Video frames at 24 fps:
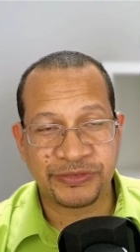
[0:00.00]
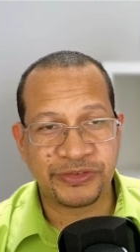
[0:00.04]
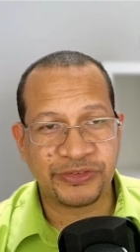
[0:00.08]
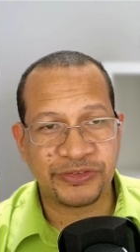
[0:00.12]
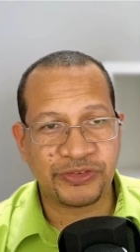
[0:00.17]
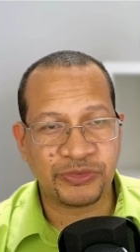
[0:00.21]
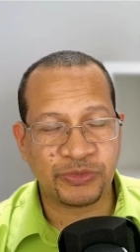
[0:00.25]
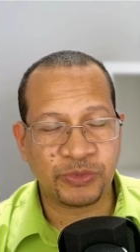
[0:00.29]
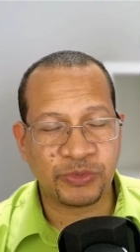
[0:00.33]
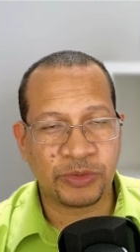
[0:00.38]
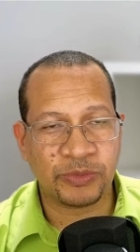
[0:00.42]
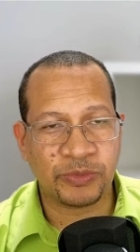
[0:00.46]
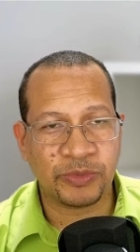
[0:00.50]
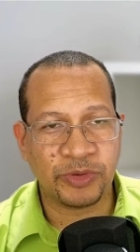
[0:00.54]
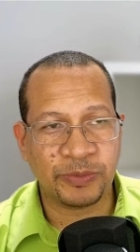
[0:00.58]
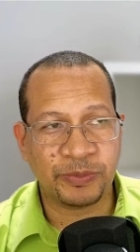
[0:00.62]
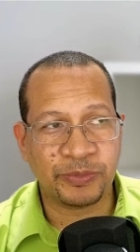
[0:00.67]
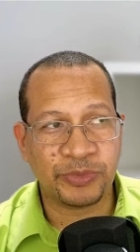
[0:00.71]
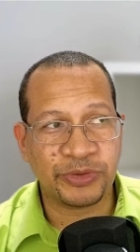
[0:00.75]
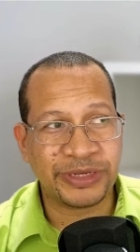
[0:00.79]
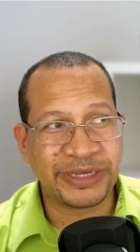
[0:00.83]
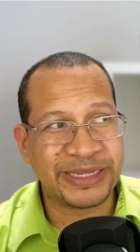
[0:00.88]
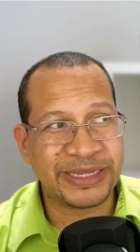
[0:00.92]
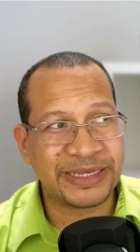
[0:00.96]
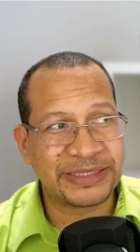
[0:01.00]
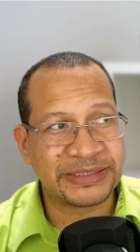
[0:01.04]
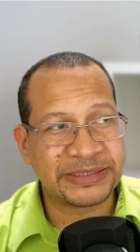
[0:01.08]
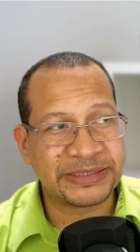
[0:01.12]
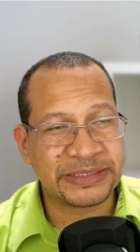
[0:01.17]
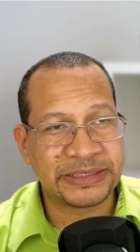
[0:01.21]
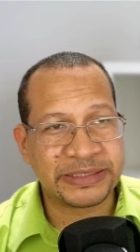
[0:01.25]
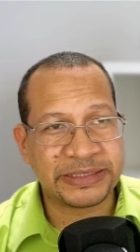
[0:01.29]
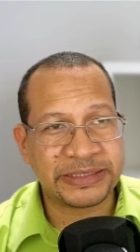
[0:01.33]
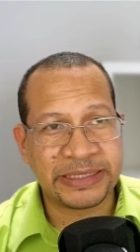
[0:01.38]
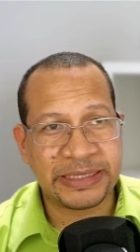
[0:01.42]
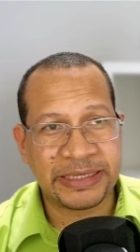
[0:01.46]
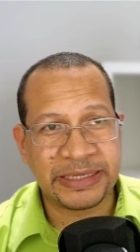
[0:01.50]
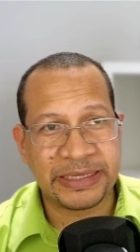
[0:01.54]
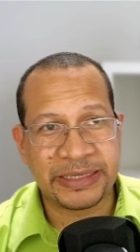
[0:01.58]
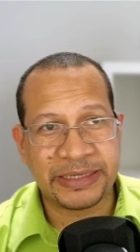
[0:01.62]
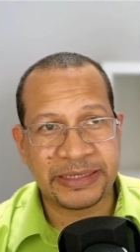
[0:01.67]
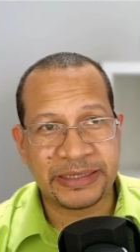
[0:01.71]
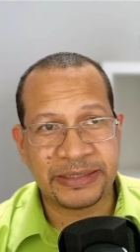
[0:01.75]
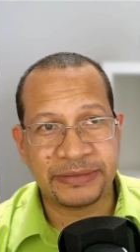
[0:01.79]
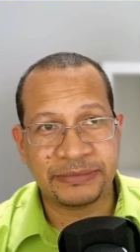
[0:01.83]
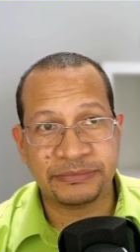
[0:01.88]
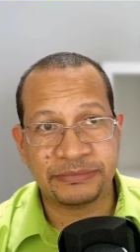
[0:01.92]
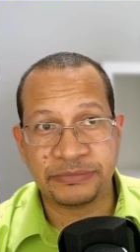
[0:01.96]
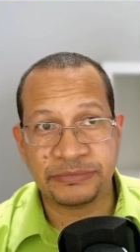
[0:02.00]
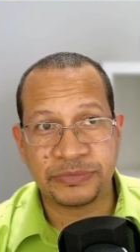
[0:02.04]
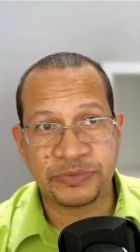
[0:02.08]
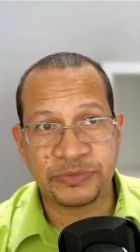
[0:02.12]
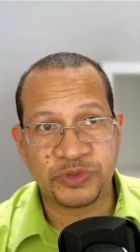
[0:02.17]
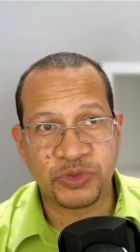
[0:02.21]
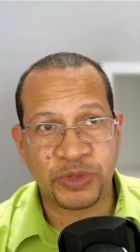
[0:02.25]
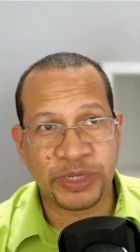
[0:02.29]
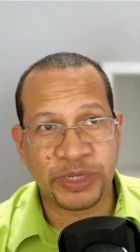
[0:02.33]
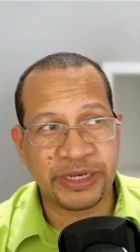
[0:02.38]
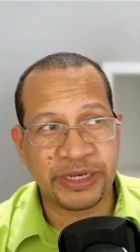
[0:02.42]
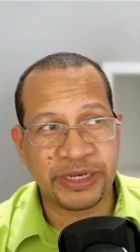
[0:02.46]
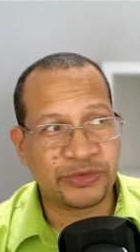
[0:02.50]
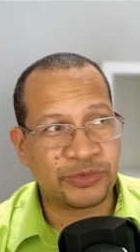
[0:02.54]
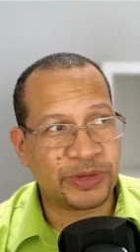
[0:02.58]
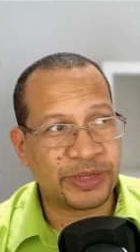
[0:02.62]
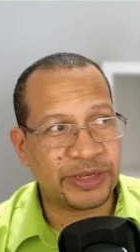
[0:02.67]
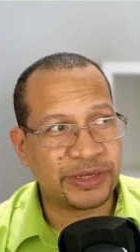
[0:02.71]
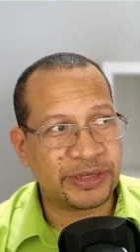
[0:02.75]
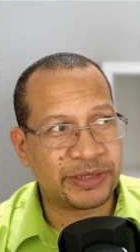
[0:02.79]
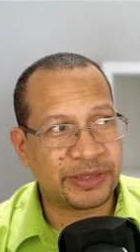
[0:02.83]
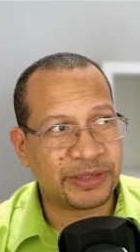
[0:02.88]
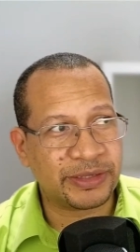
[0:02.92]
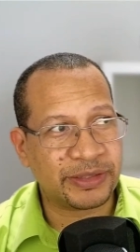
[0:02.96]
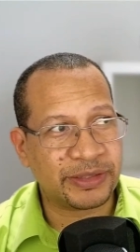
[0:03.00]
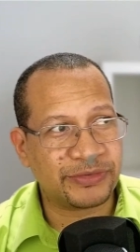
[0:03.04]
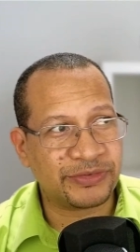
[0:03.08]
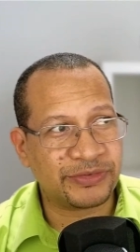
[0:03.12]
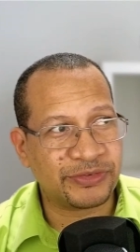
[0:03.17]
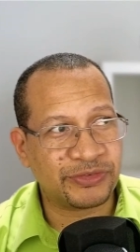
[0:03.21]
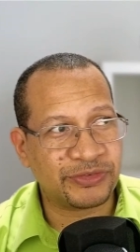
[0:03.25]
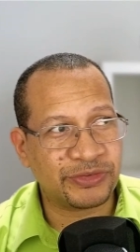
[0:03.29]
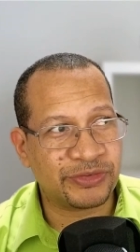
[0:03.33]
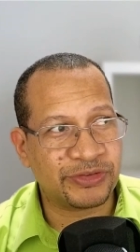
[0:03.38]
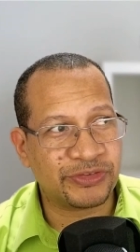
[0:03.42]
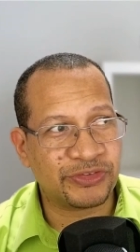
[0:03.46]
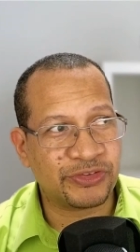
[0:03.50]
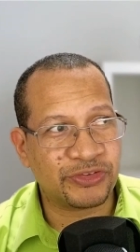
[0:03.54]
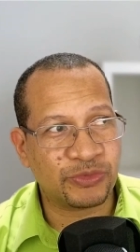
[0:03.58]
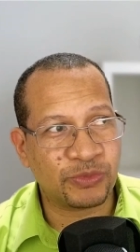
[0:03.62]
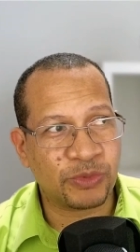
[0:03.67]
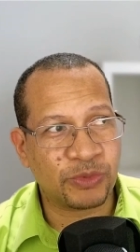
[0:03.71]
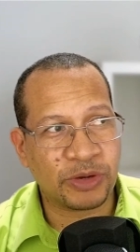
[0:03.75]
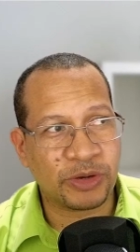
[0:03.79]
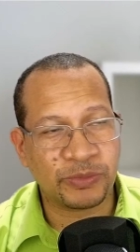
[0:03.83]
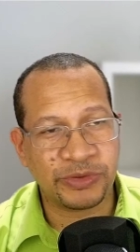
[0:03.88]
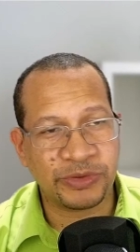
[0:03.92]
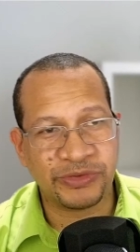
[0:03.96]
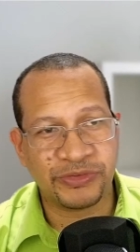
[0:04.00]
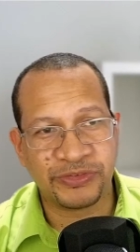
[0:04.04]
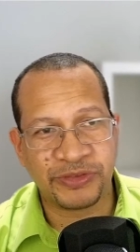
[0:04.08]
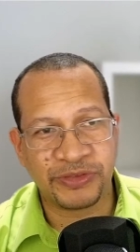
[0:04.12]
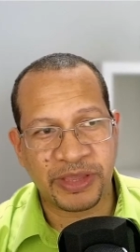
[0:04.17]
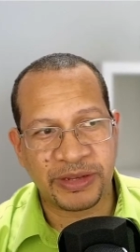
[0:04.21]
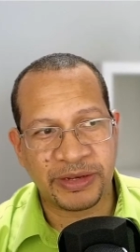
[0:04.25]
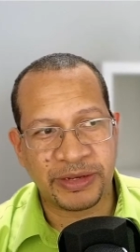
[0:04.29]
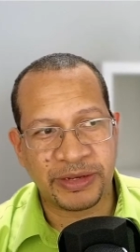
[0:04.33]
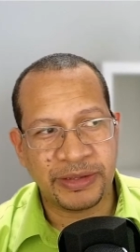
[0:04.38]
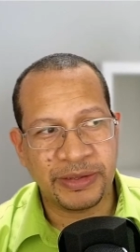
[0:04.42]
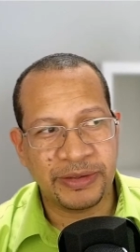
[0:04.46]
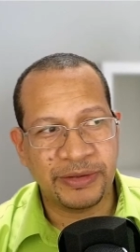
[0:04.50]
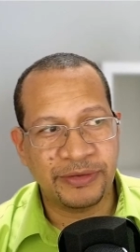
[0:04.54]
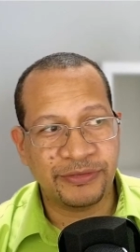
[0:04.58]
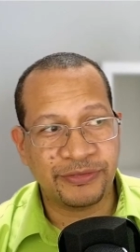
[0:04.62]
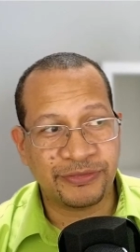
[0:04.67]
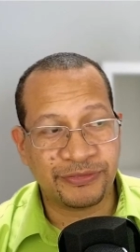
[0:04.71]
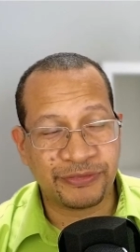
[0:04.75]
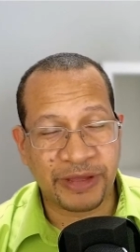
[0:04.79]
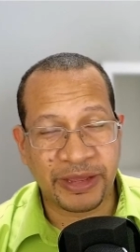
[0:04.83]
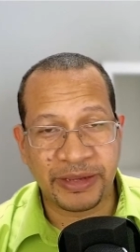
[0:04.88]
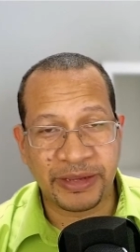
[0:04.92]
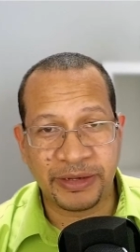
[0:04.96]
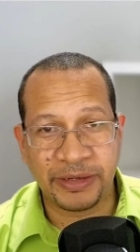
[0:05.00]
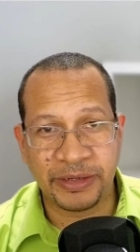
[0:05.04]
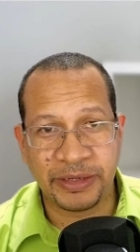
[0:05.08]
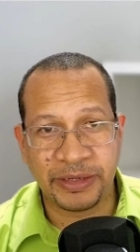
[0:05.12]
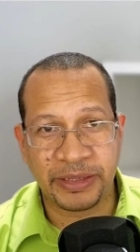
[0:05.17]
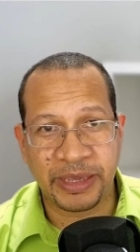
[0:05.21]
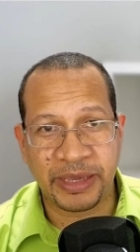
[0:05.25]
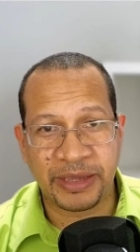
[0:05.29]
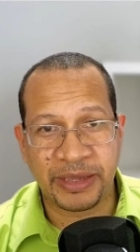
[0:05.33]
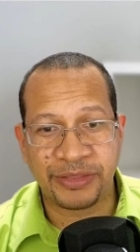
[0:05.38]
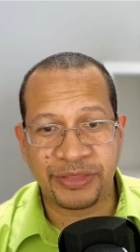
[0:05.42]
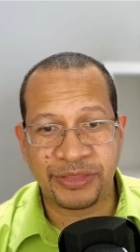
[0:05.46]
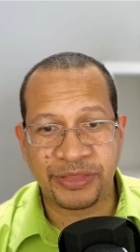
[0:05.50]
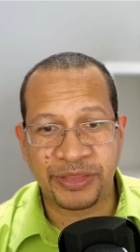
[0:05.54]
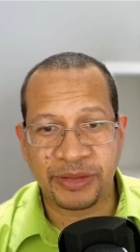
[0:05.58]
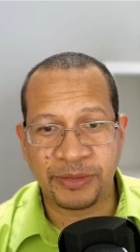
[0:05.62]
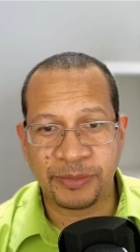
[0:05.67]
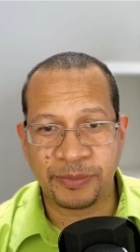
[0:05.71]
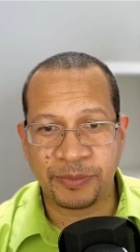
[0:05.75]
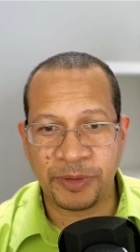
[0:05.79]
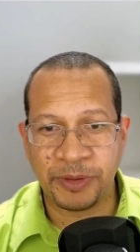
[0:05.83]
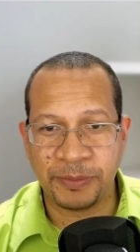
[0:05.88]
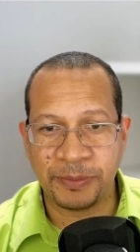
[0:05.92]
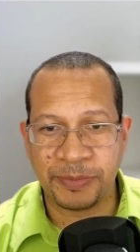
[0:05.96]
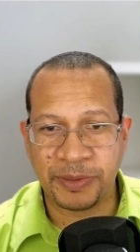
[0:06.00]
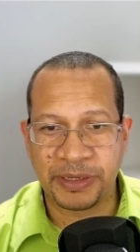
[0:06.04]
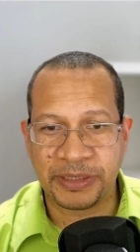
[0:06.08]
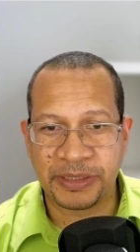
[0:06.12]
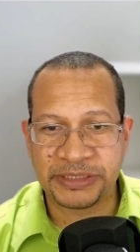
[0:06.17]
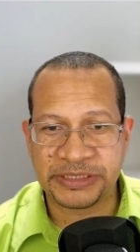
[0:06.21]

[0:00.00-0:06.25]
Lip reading: This is what we predicted in 2020. This is what we said. Finally, I think people are